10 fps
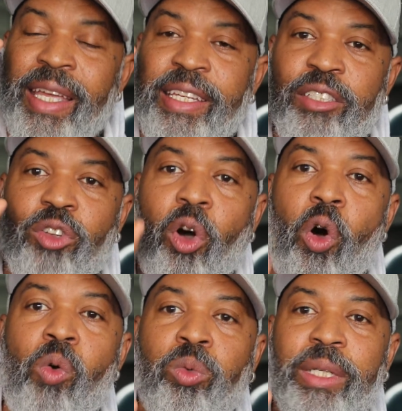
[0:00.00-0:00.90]
It is
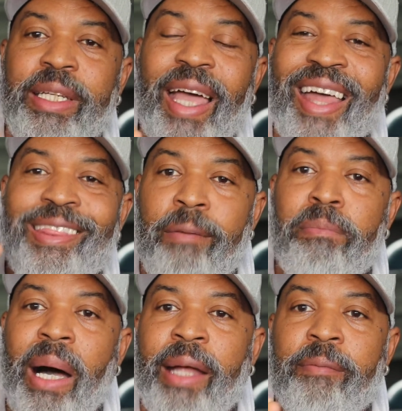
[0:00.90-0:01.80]
only at the
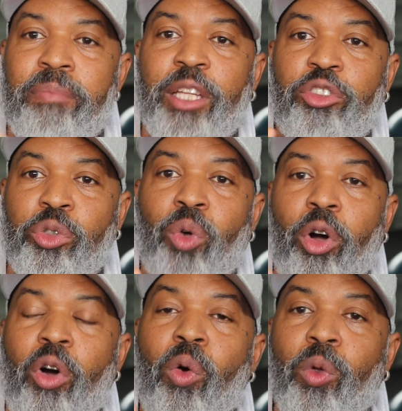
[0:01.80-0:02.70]
bottom that you
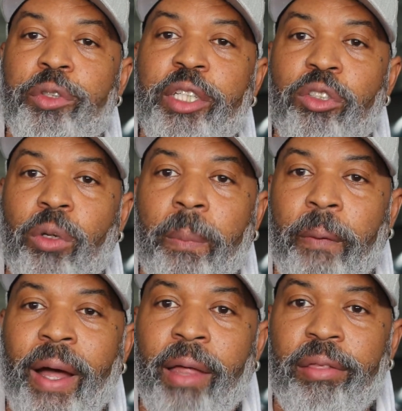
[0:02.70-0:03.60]
are holding your
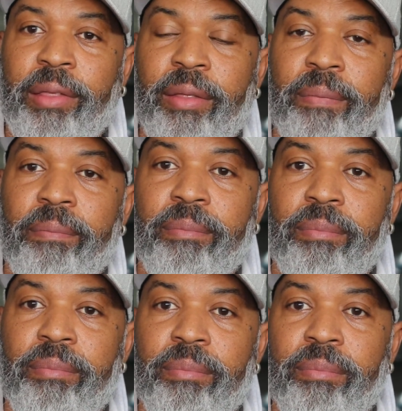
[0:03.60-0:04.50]
breath.
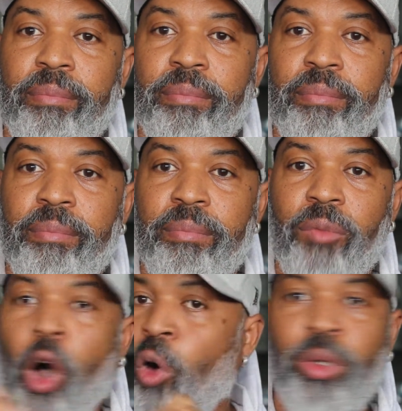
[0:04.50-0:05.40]

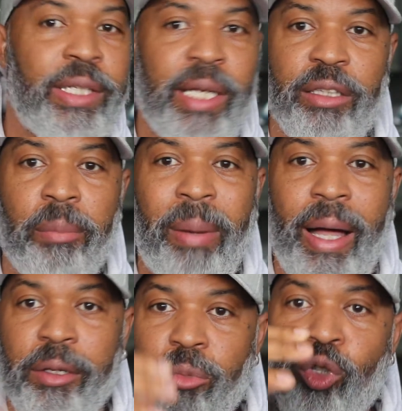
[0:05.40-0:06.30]
Only at the
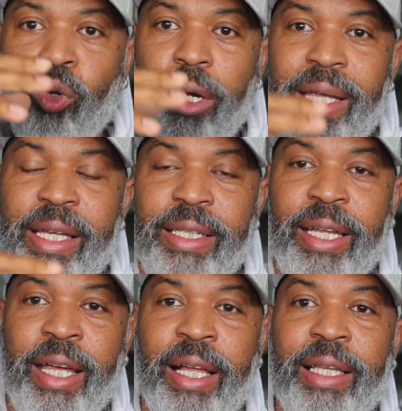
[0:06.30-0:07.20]
bottom. You are
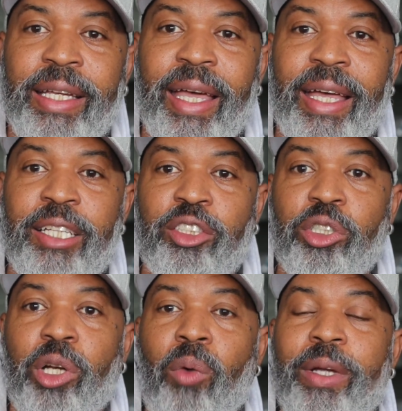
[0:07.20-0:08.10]
inhaling as
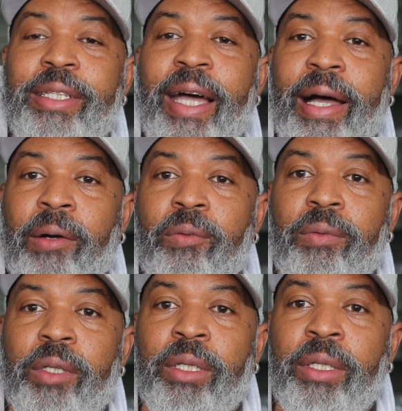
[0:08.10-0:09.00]
you're going down.